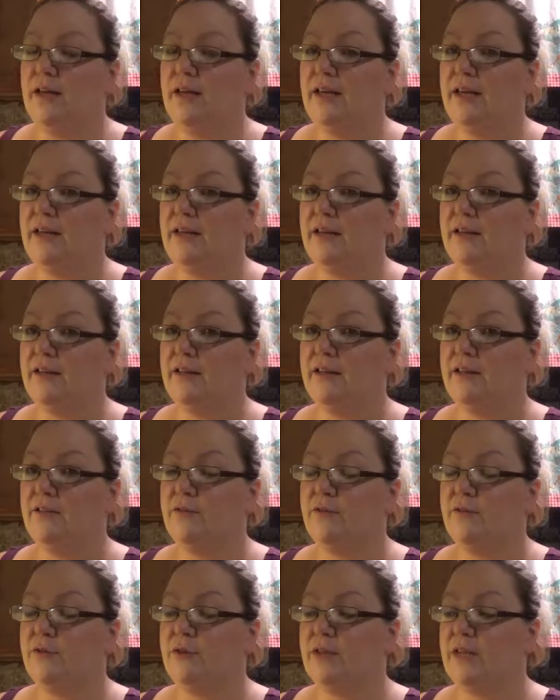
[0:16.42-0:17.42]

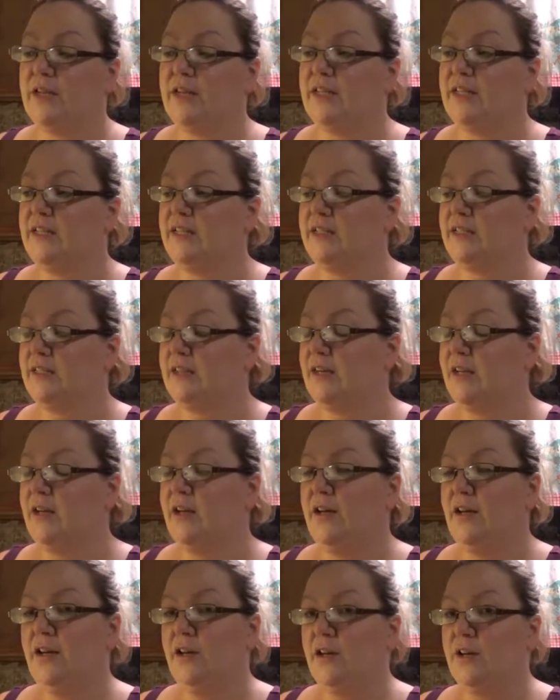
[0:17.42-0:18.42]
And for this
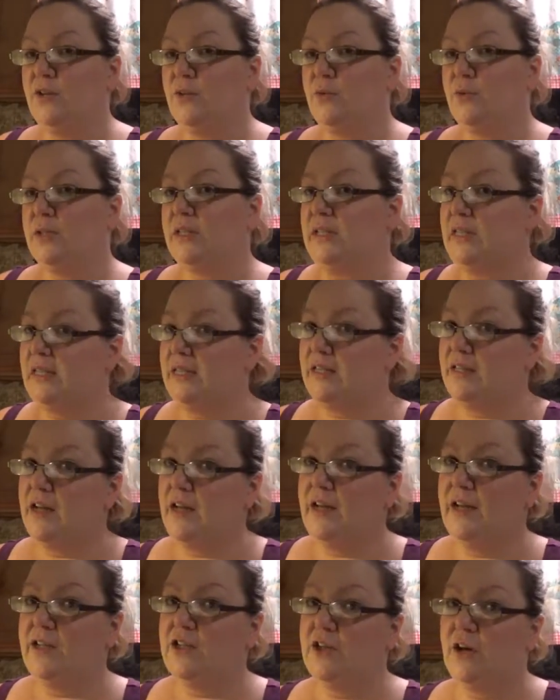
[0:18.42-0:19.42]
you will need
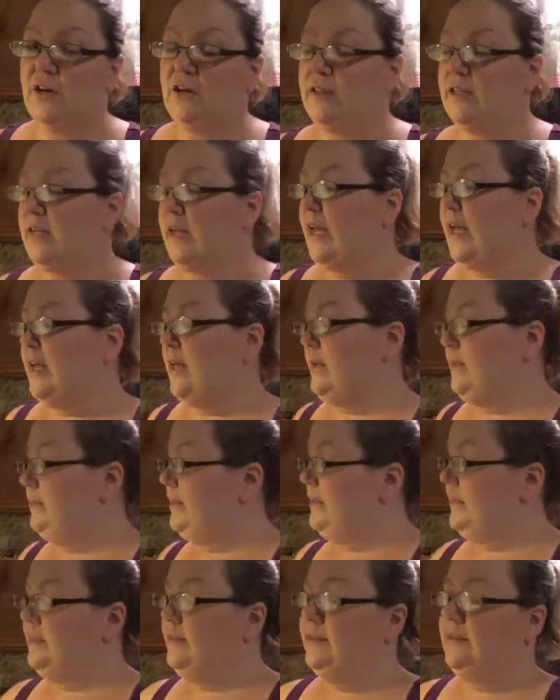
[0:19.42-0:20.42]
a chocolate cake
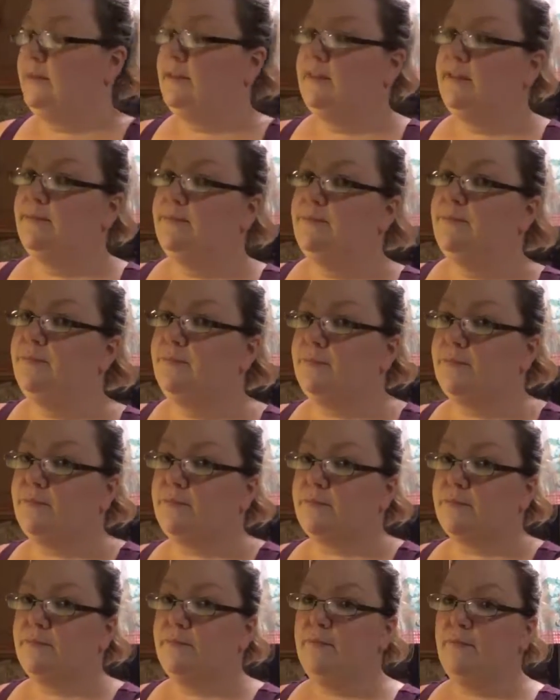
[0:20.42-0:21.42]
mix,
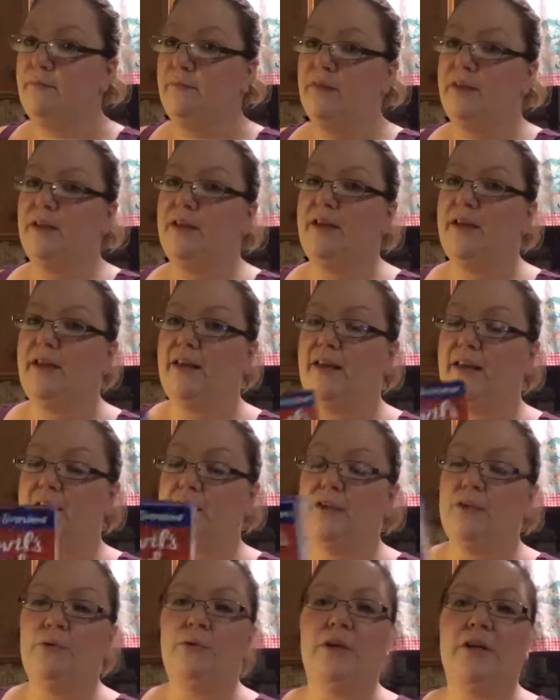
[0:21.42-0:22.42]

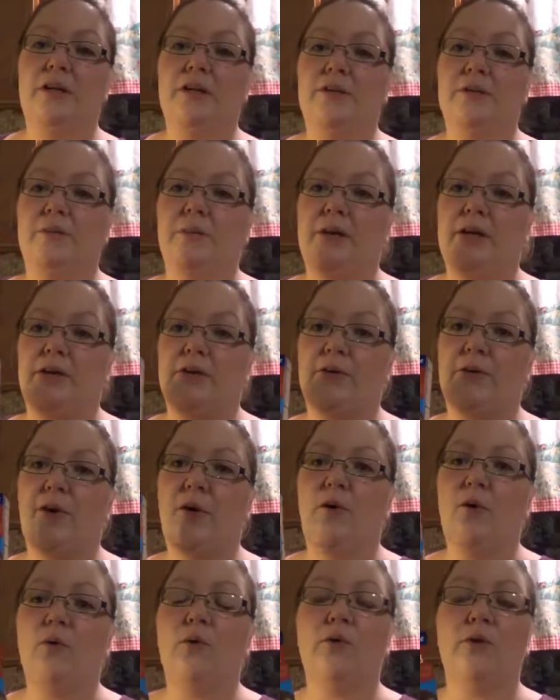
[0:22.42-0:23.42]
and you can either make your
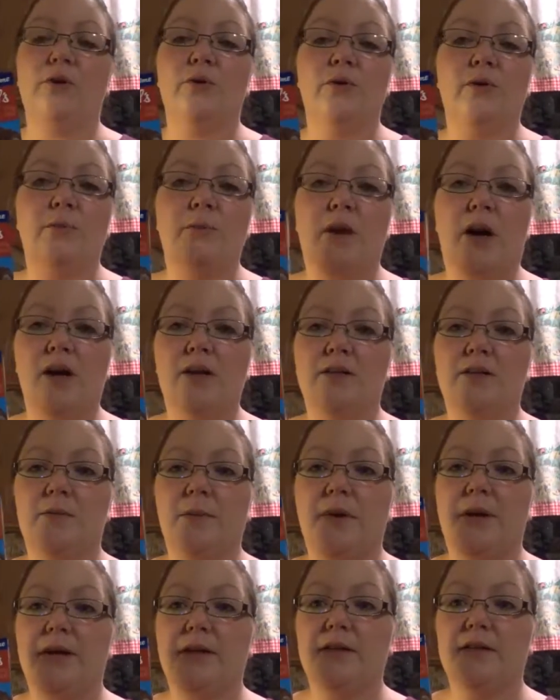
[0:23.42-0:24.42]
own or use a box
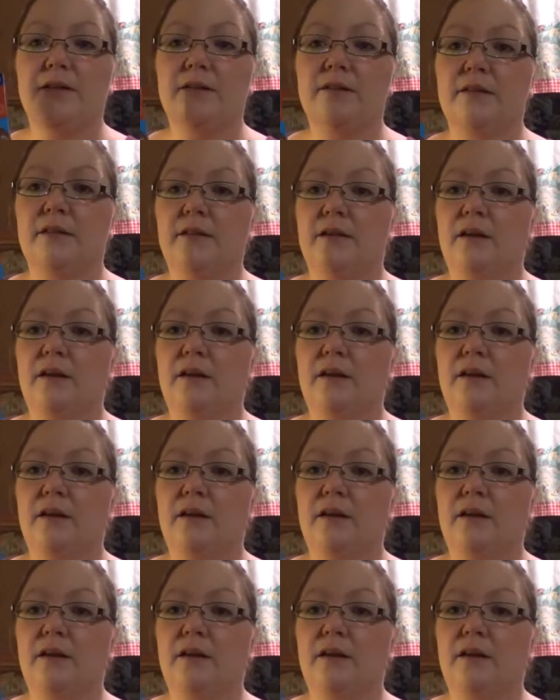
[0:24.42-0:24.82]
mix.